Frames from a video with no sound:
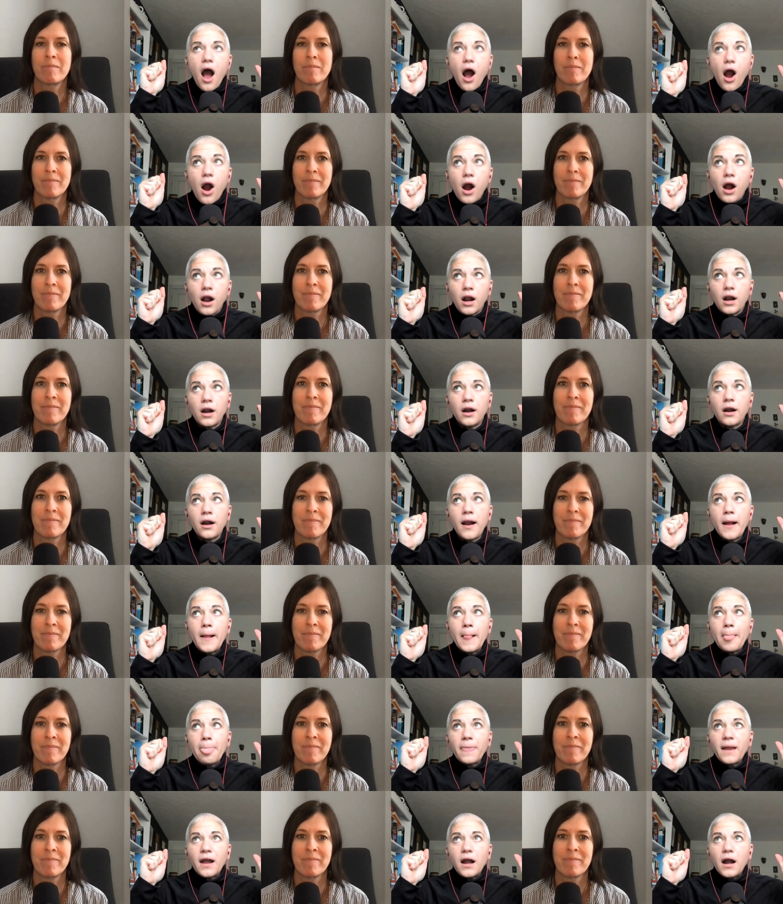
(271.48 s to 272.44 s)
Speaker 1: are
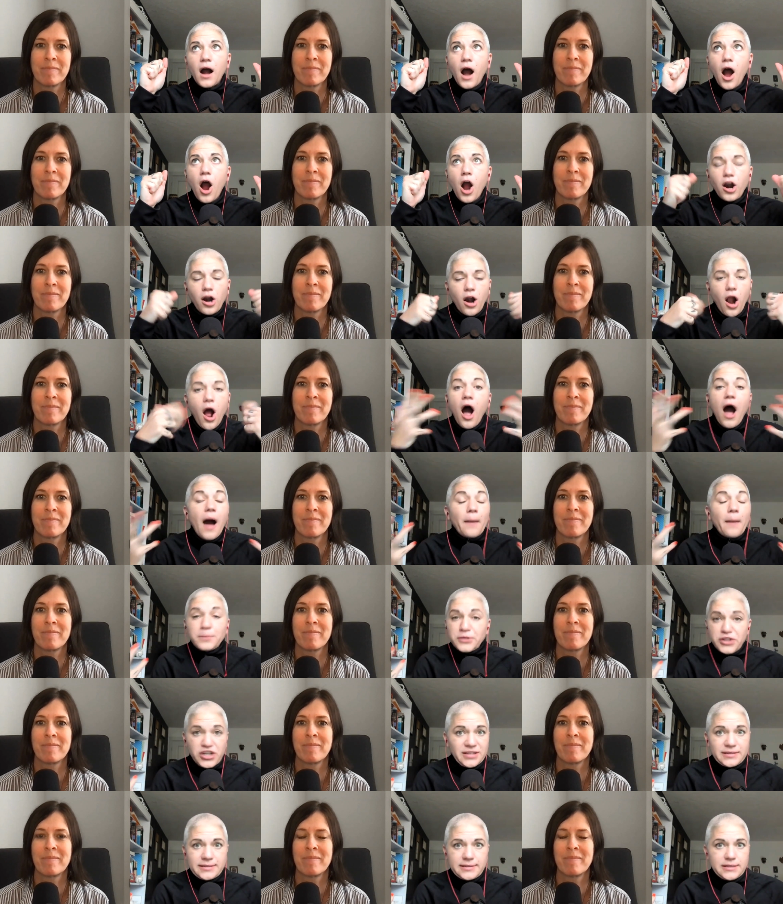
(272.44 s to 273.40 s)
our
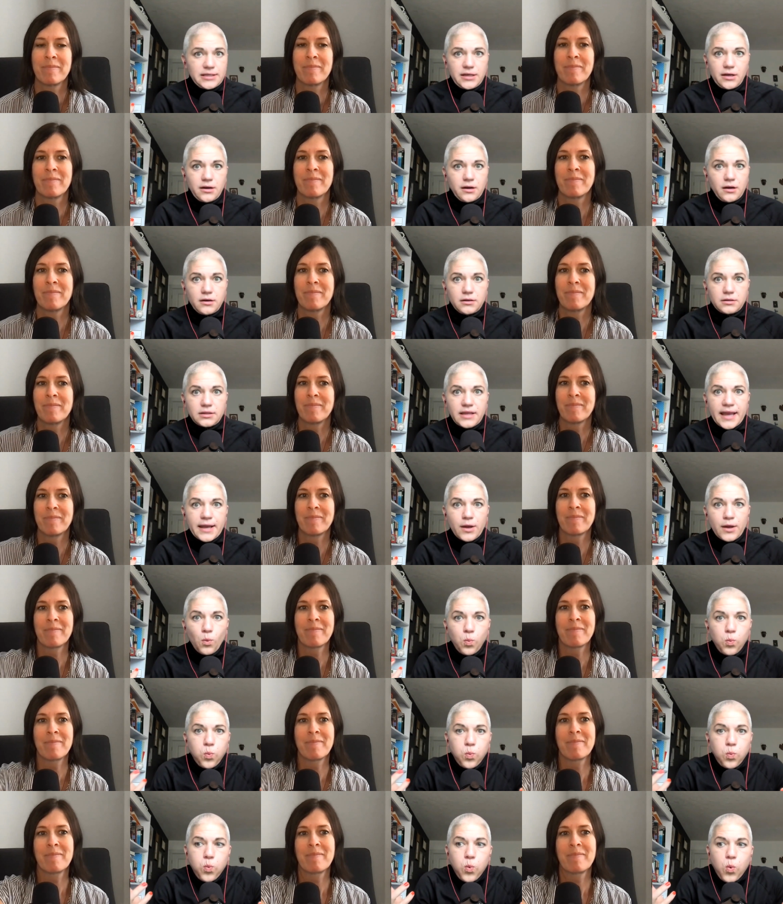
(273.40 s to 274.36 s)
options here? Like,
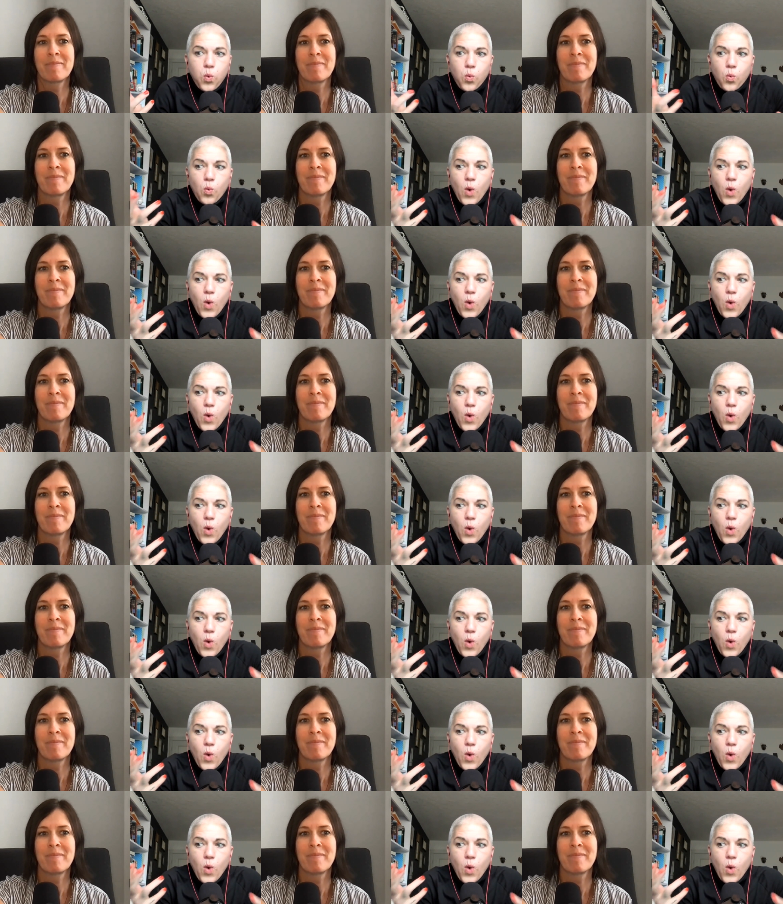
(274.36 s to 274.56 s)
w-